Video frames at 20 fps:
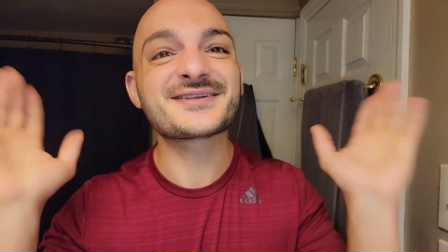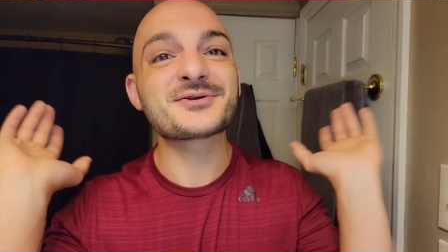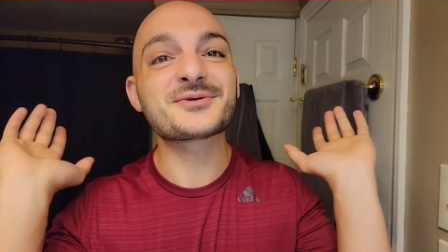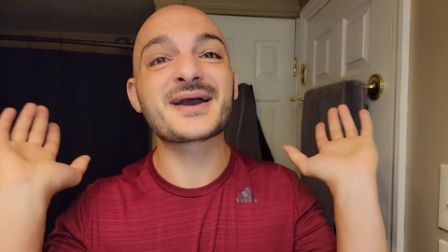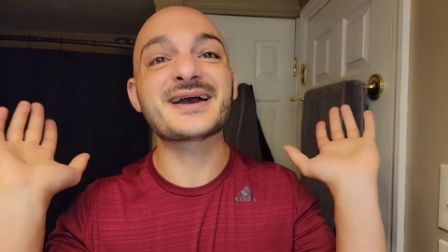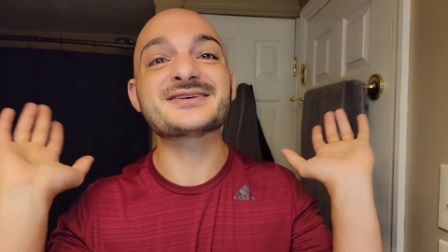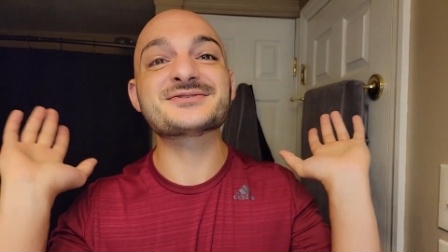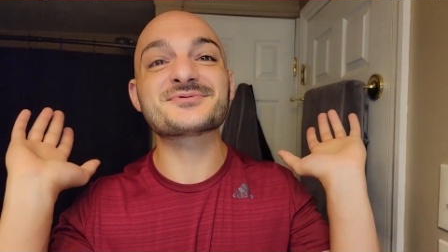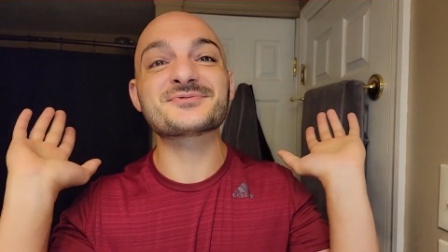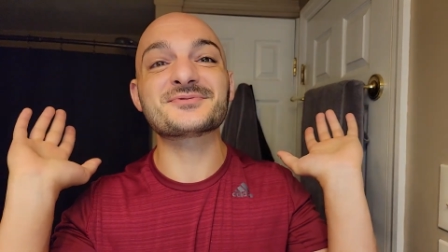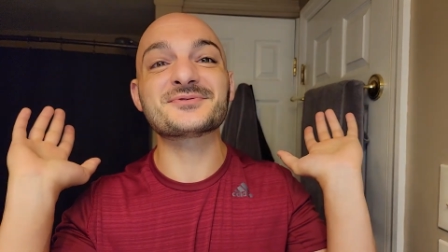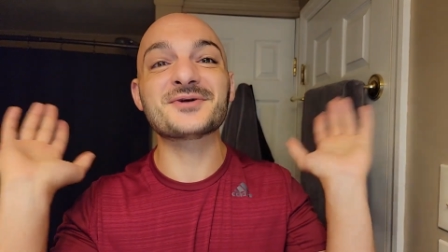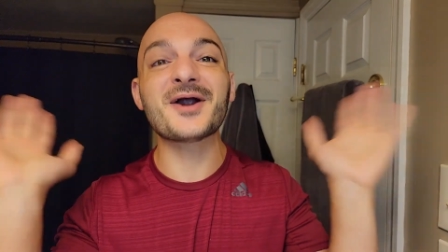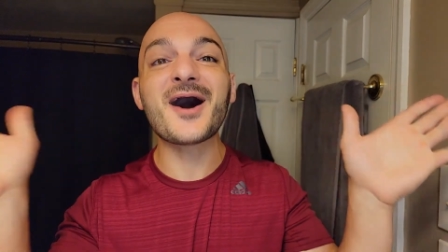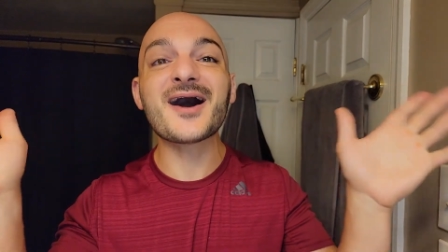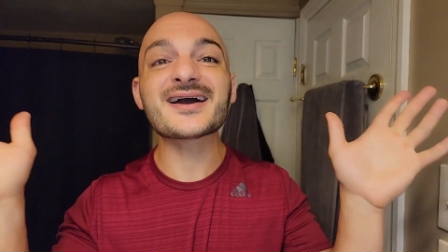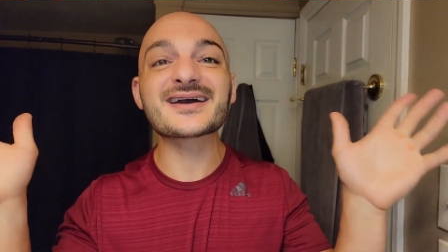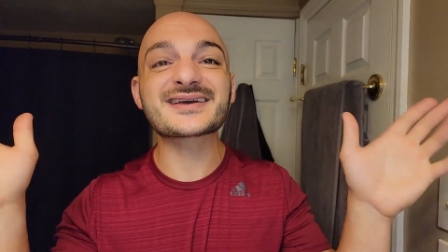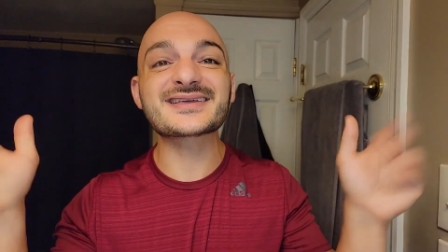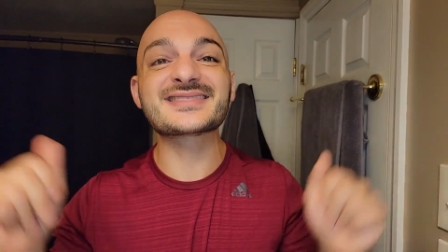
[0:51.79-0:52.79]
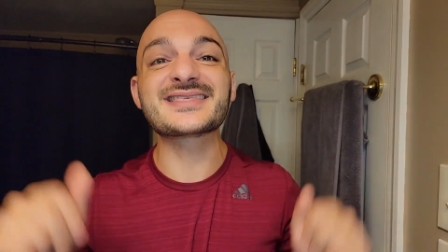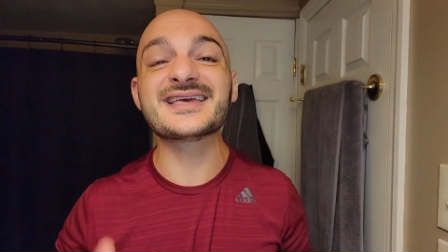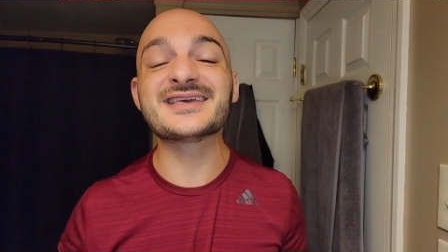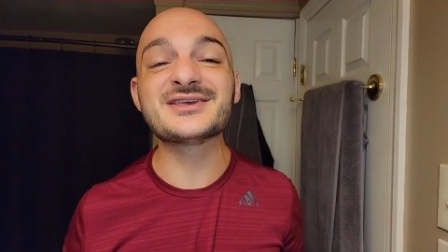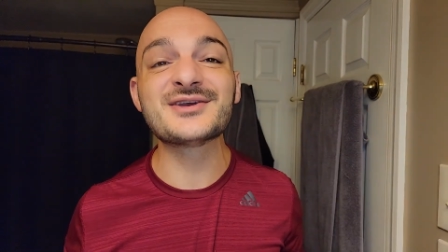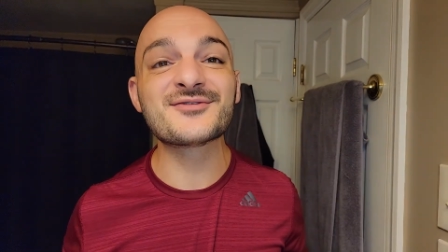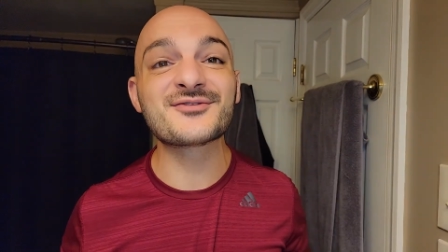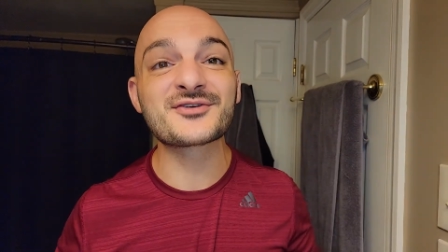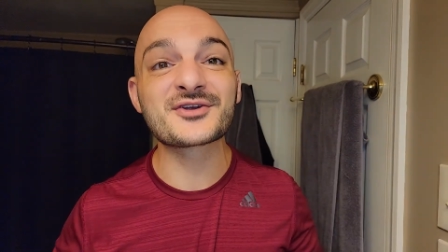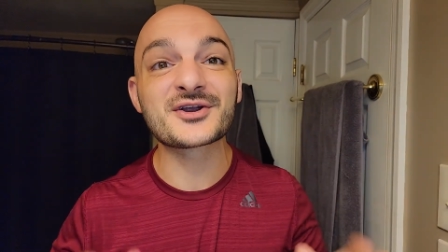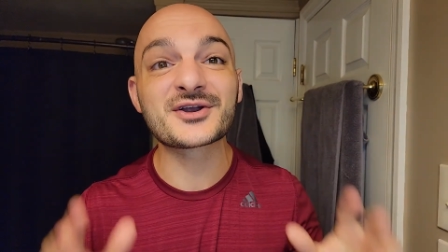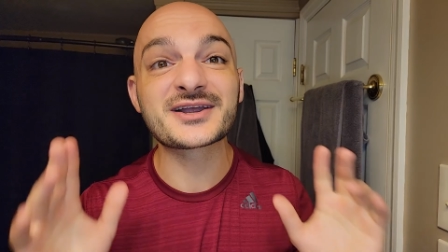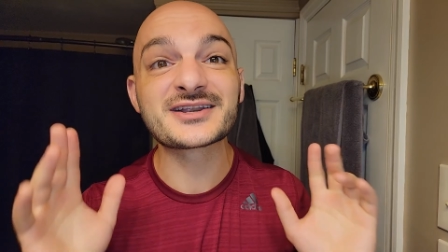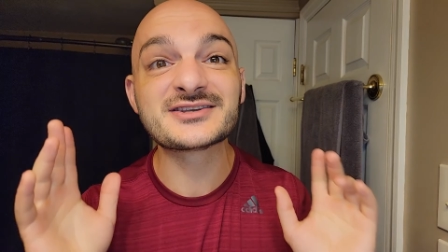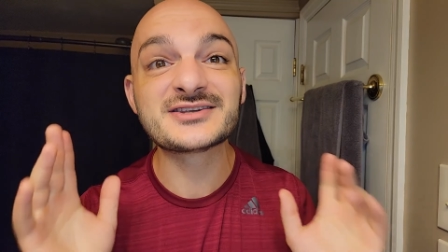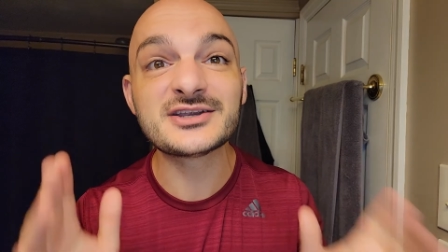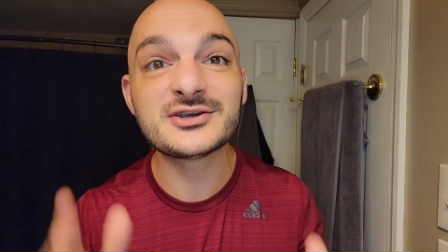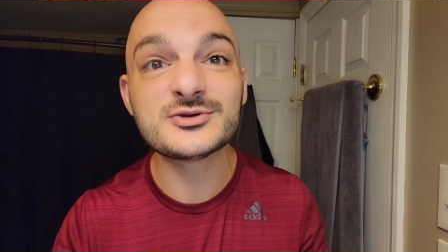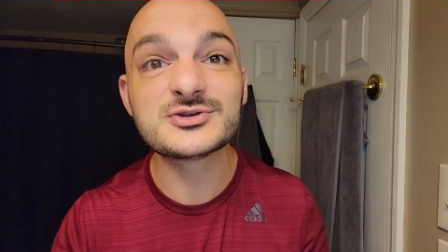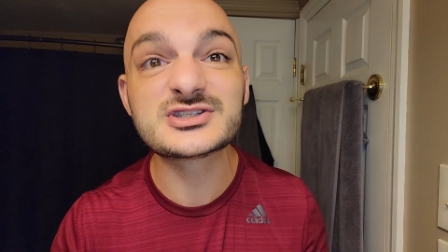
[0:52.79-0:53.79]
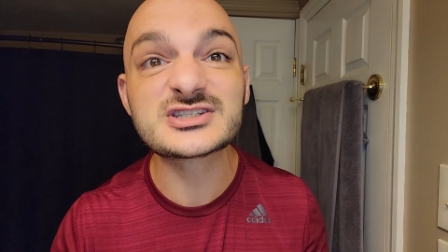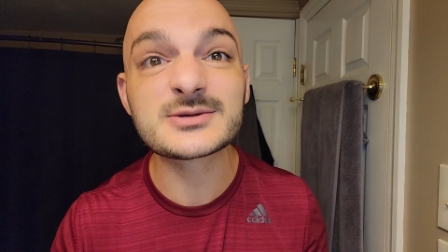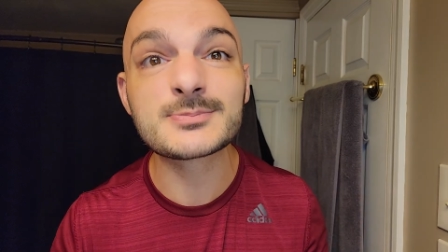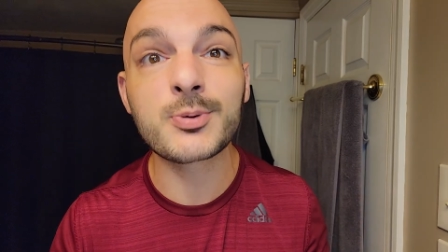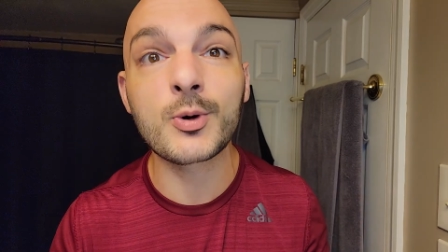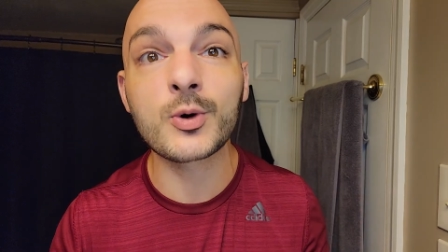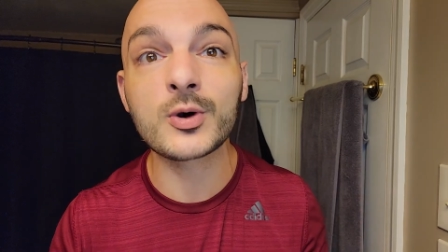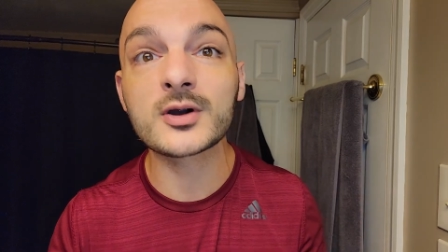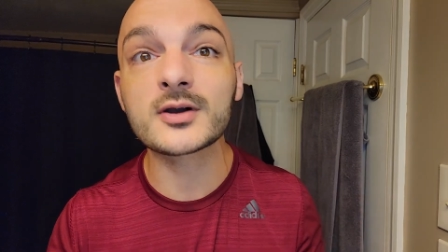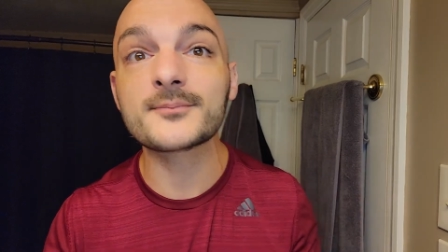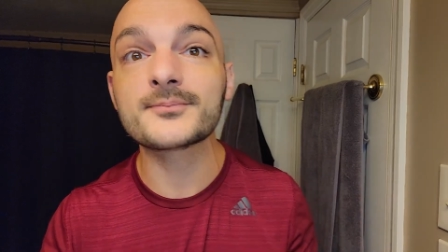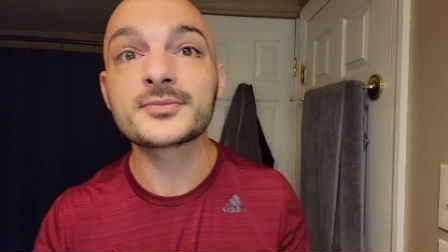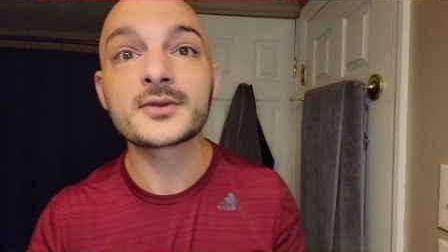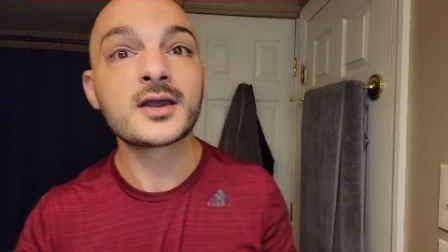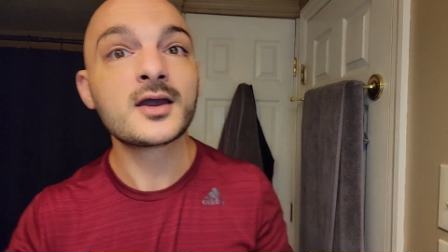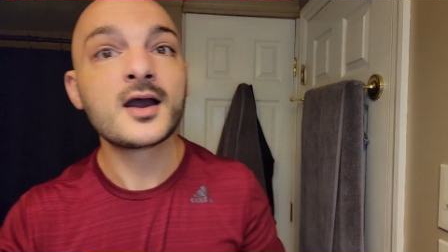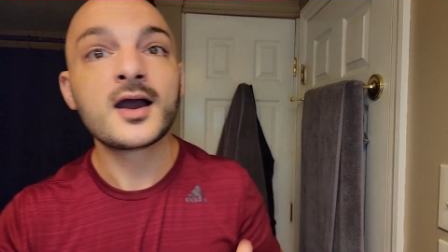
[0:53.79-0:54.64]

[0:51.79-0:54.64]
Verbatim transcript: you guys rock. Thank you for your continued support.